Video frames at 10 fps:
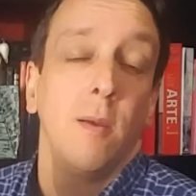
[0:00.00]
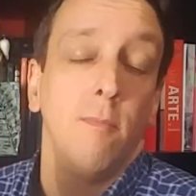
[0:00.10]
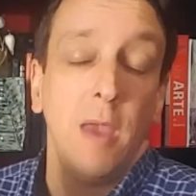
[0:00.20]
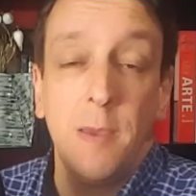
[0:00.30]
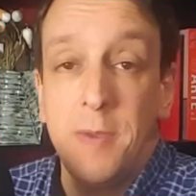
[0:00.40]

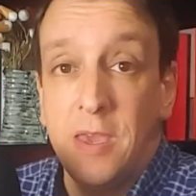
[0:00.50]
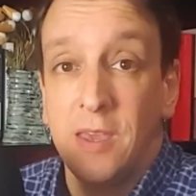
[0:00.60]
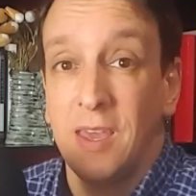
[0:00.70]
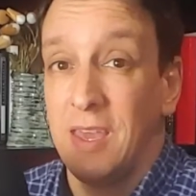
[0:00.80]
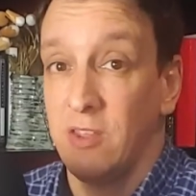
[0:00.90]

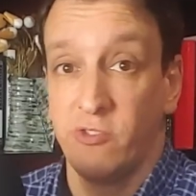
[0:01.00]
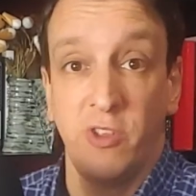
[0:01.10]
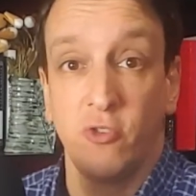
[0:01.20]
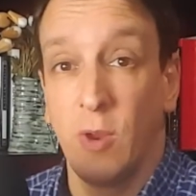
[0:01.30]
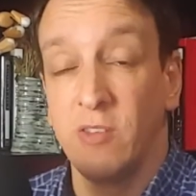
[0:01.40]
Maybe it's
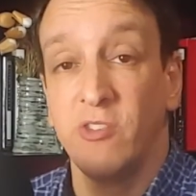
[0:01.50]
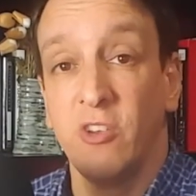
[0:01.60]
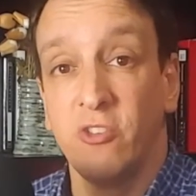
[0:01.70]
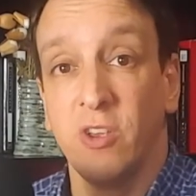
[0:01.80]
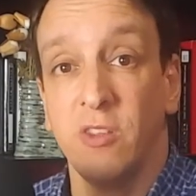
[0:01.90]
the
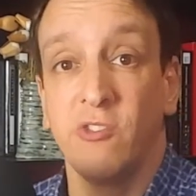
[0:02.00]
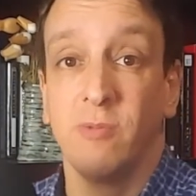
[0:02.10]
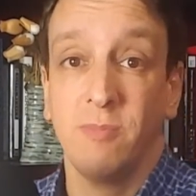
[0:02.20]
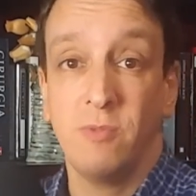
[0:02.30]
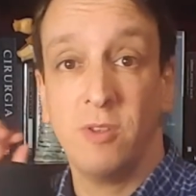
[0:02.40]

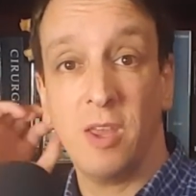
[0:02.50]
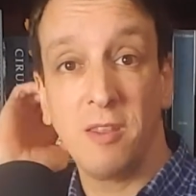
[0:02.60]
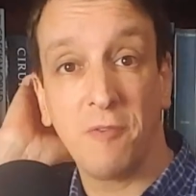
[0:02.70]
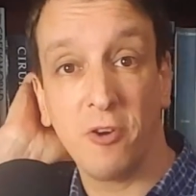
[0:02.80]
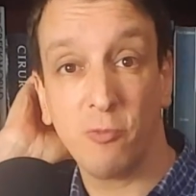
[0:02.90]
transitions. In
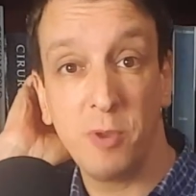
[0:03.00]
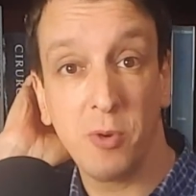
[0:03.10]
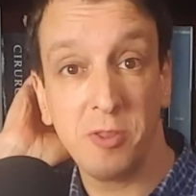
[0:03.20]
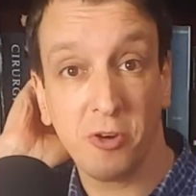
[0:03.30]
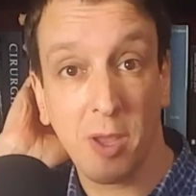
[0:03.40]
the first
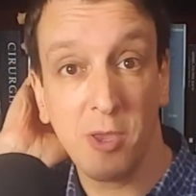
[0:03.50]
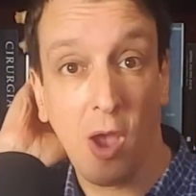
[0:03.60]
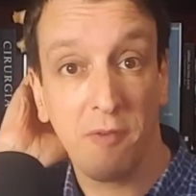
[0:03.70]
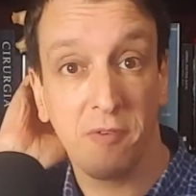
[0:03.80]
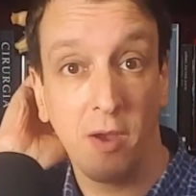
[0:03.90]
period, they're coming
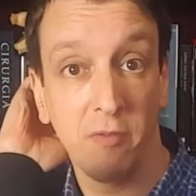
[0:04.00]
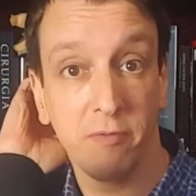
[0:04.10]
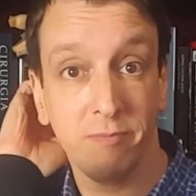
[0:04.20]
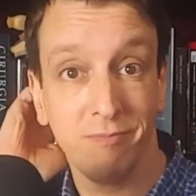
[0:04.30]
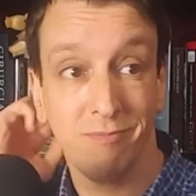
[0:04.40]
off
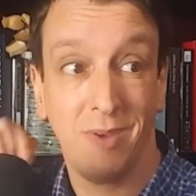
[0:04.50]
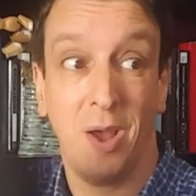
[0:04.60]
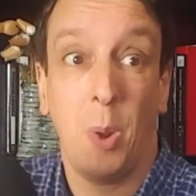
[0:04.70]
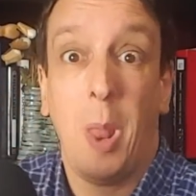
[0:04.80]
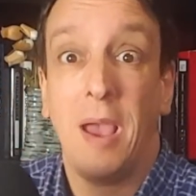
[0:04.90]
of
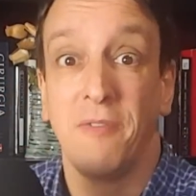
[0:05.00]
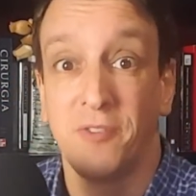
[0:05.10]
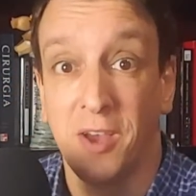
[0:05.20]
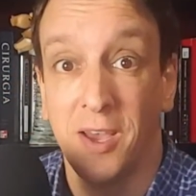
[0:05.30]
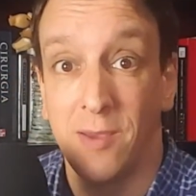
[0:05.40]
a
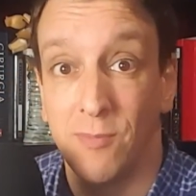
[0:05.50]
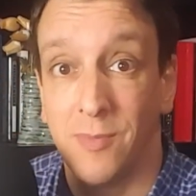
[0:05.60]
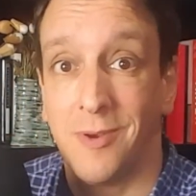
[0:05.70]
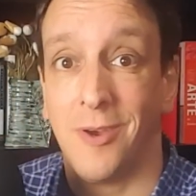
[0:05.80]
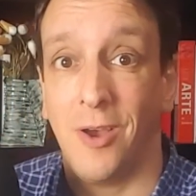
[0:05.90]
lifetime
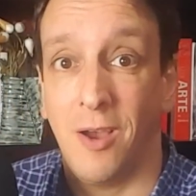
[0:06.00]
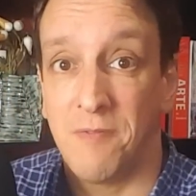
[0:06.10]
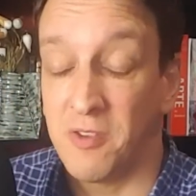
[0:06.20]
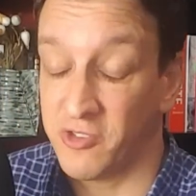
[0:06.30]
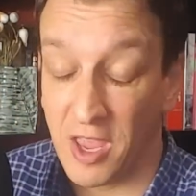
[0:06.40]

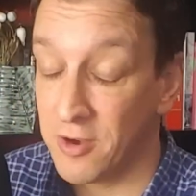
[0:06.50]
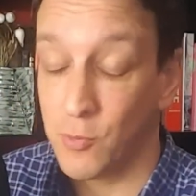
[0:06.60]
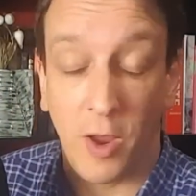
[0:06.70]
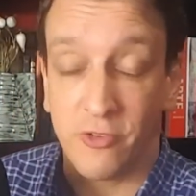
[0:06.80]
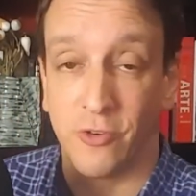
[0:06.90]
of the standard
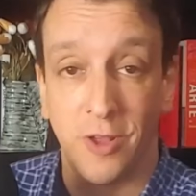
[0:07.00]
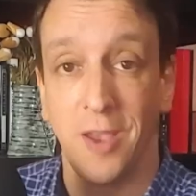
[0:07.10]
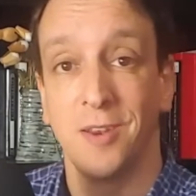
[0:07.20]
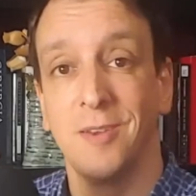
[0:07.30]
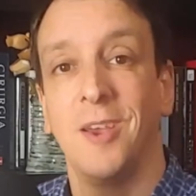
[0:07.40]
Western
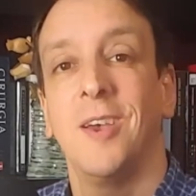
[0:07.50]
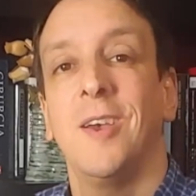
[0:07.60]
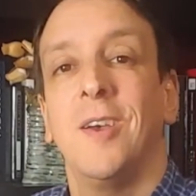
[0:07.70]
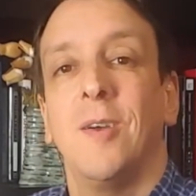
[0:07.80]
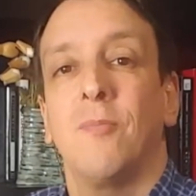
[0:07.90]
diet,
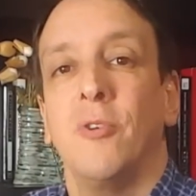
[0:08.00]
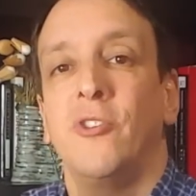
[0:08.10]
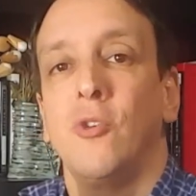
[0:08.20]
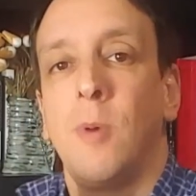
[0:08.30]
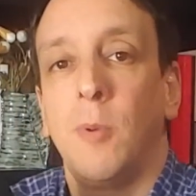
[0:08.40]

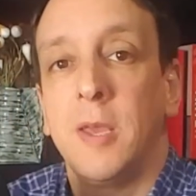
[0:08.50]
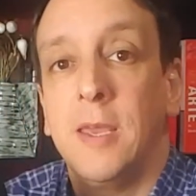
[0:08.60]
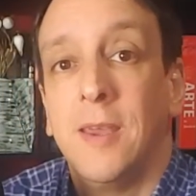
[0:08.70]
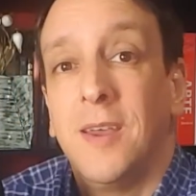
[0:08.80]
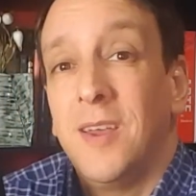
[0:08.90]

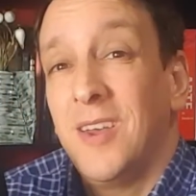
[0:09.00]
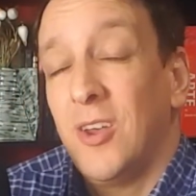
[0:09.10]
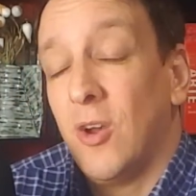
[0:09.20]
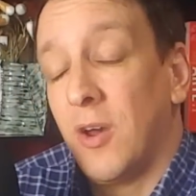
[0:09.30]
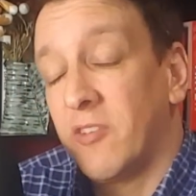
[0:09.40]
presumably.
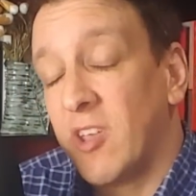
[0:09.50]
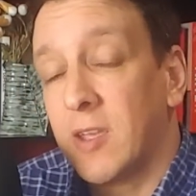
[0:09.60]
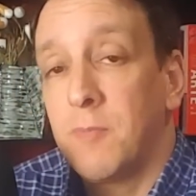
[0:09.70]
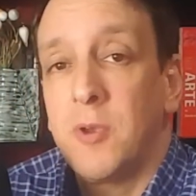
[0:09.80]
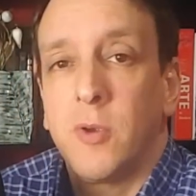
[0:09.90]
On the
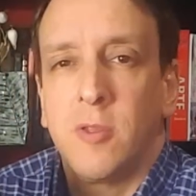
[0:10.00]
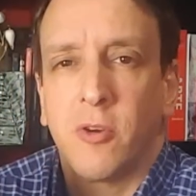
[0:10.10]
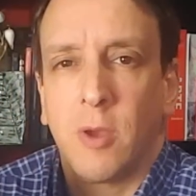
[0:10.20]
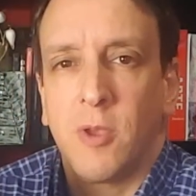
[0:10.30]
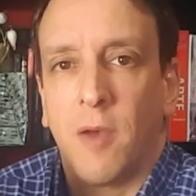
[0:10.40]
second period, they're
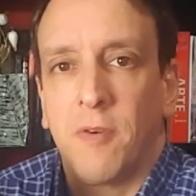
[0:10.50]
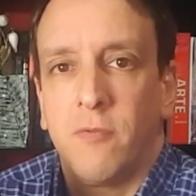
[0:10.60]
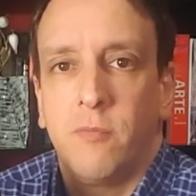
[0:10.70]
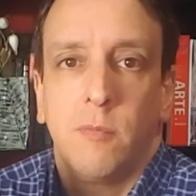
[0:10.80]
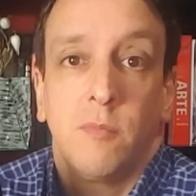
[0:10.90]
coming off
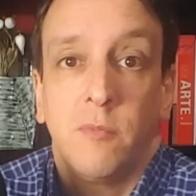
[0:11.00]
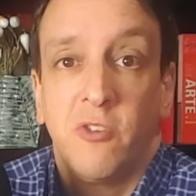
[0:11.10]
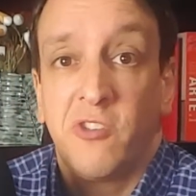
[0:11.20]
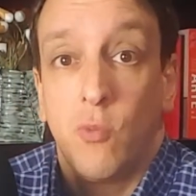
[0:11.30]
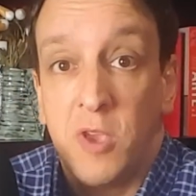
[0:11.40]
of
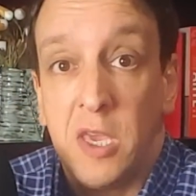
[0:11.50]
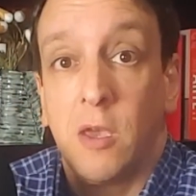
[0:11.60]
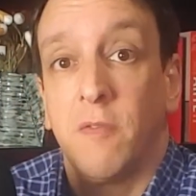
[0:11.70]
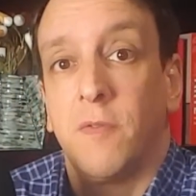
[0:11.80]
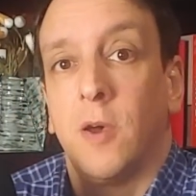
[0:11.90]
just a week
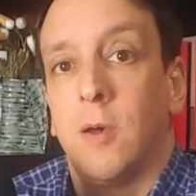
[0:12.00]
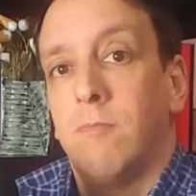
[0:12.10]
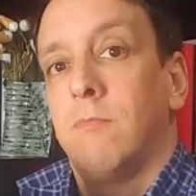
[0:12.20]
of uh,